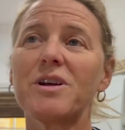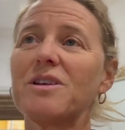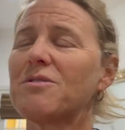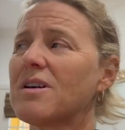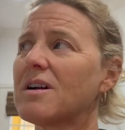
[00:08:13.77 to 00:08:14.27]

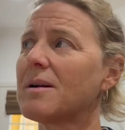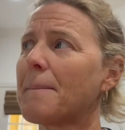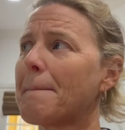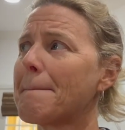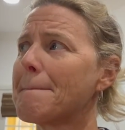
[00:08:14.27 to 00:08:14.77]
your
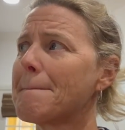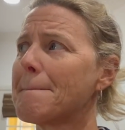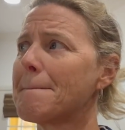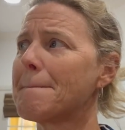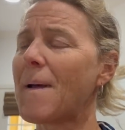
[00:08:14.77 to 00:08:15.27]

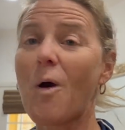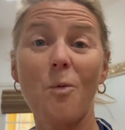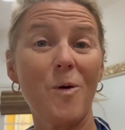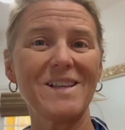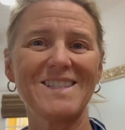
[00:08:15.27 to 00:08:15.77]

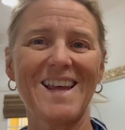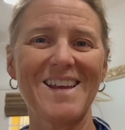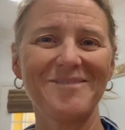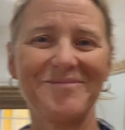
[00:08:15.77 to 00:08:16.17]
Wednesday.